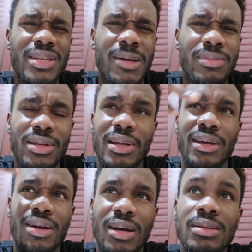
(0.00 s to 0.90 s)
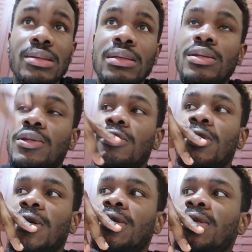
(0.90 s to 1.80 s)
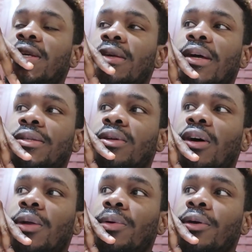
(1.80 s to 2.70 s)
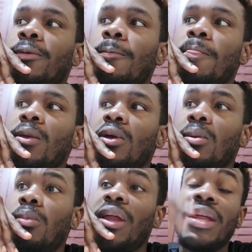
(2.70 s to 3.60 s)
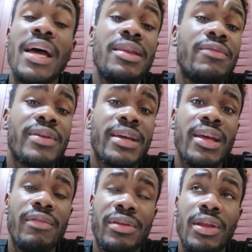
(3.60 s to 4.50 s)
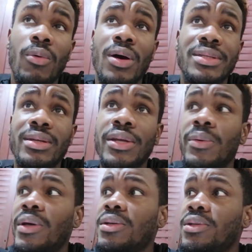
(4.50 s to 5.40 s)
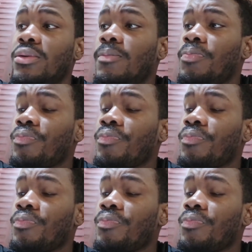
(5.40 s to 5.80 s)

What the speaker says: the same thing like constantly, so I didn't take you guys to the hardware. But I didn't even get everything that I wanted anyway, so